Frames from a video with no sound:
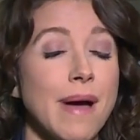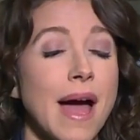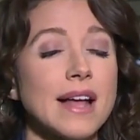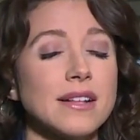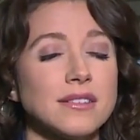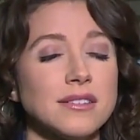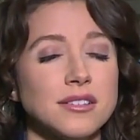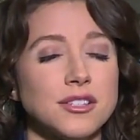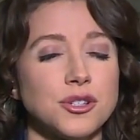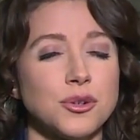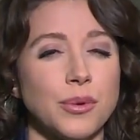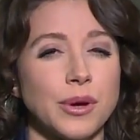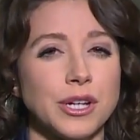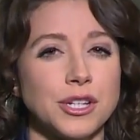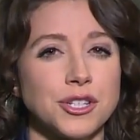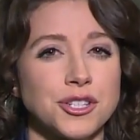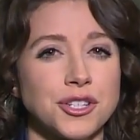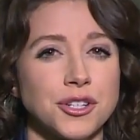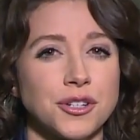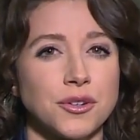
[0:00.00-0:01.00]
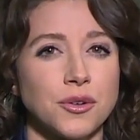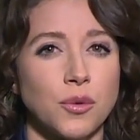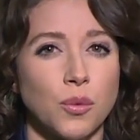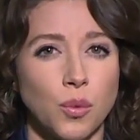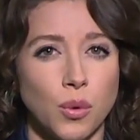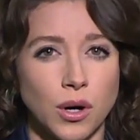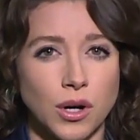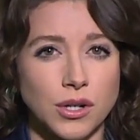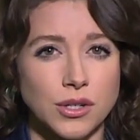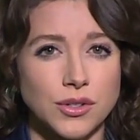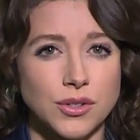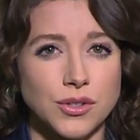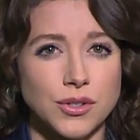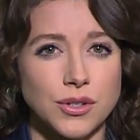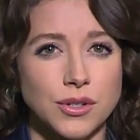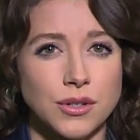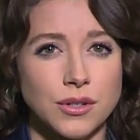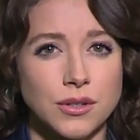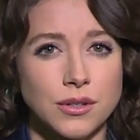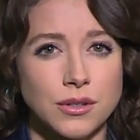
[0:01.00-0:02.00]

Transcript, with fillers: bad situation worse.